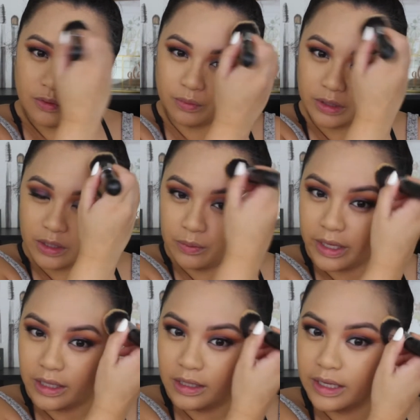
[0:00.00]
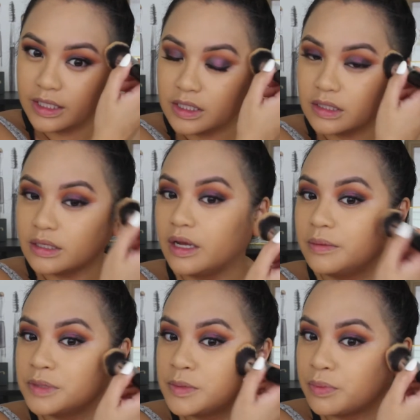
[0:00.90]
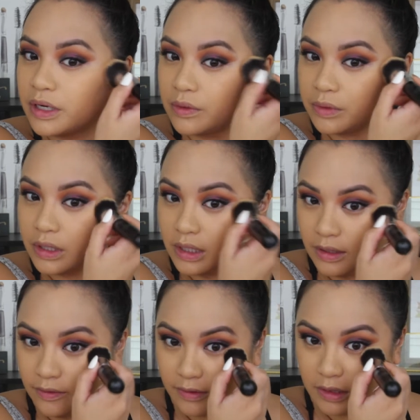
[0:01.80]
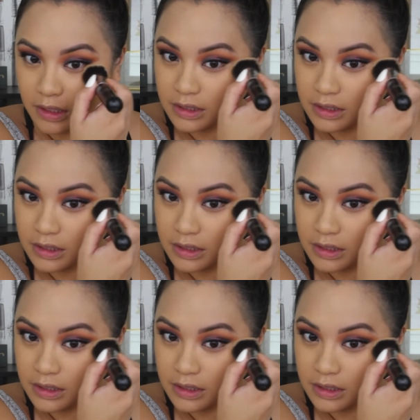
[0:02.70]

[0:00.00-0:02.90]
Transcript: really well and um, spread it really evenly.